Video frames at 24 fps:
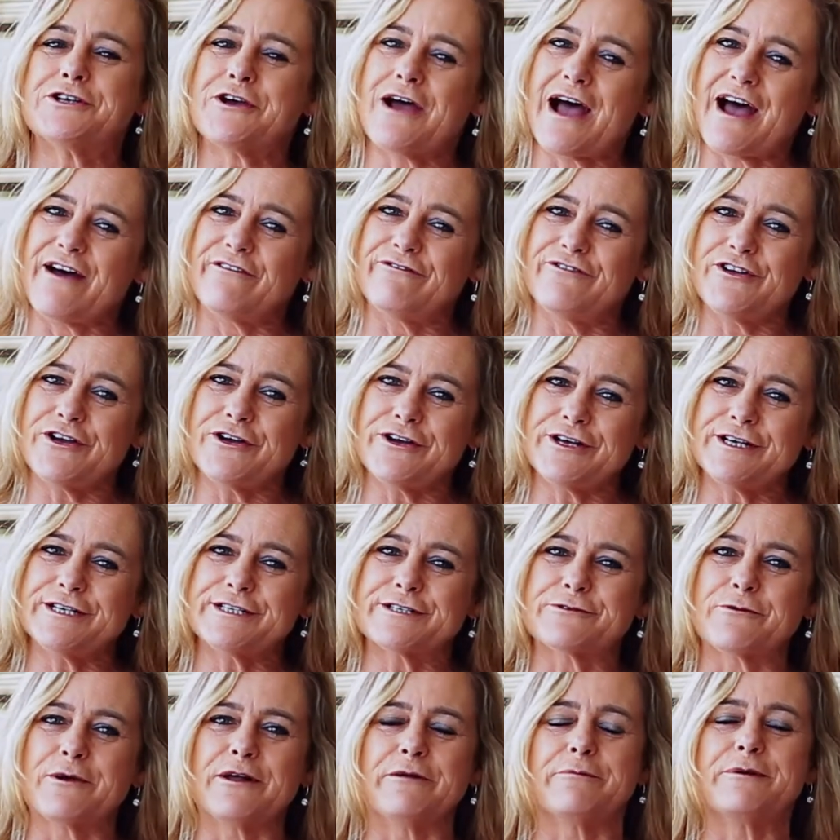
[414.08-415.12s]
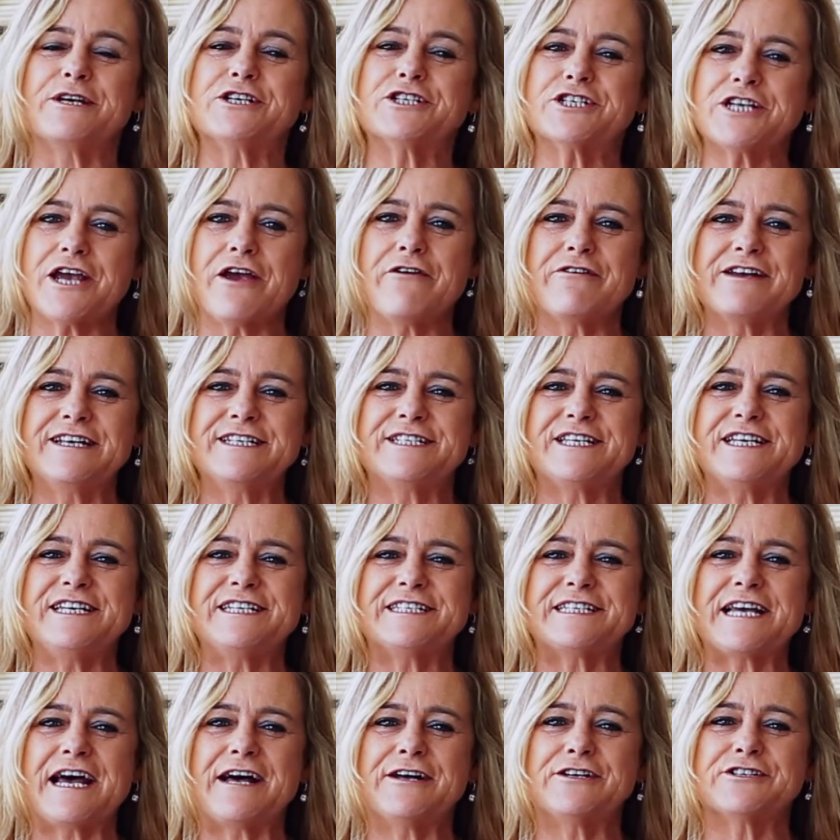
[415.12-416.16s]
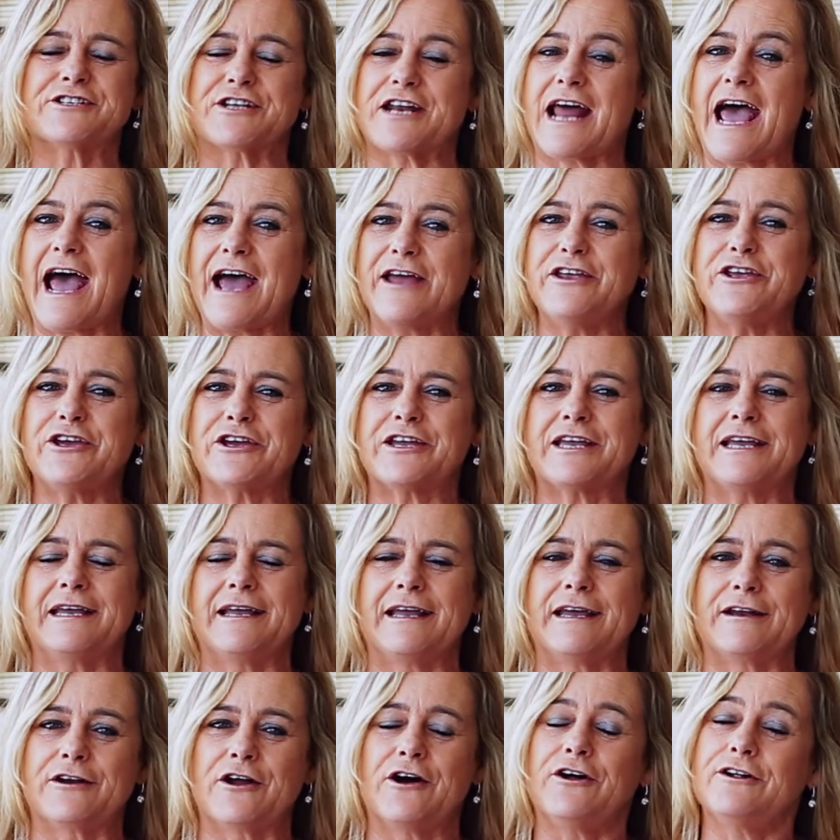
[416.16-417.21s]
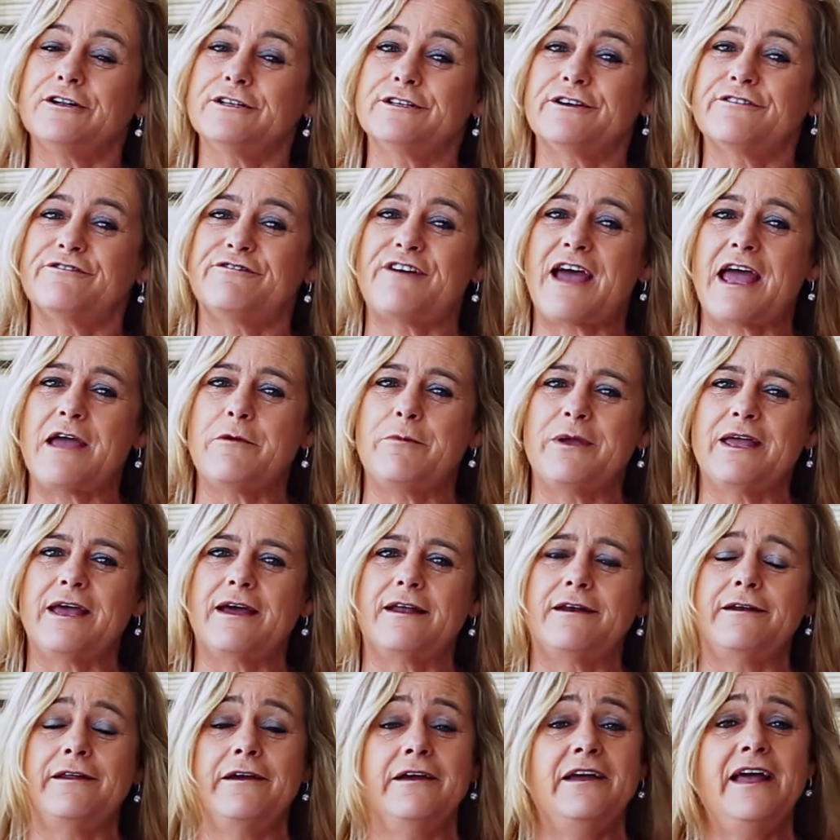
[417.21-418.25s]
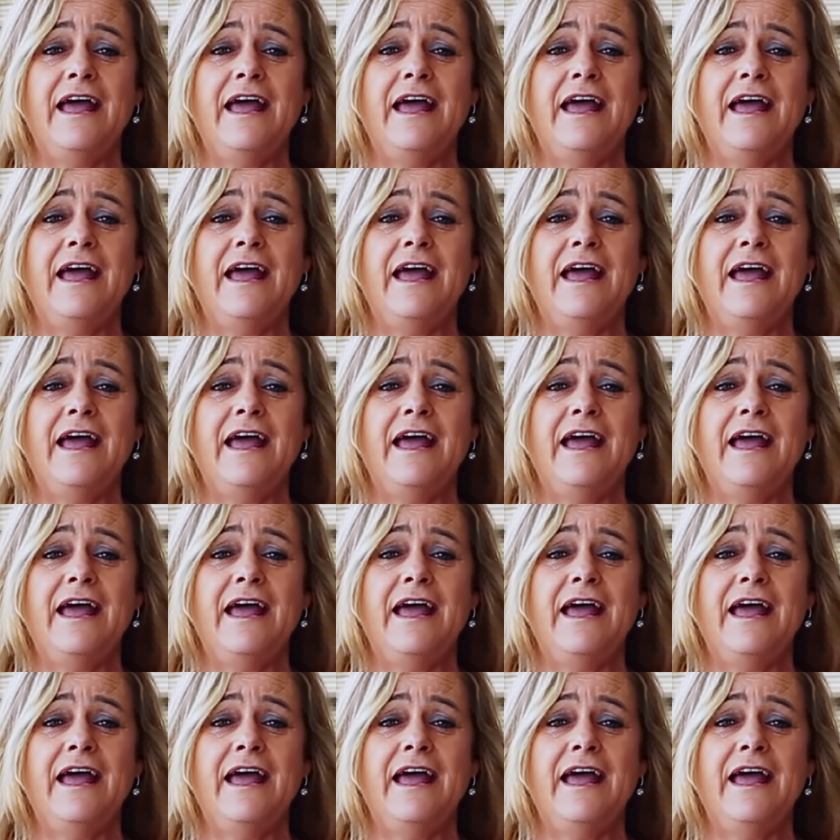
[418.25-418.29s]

our viewers, we'll be sharing details on how you can get hold of Fabien,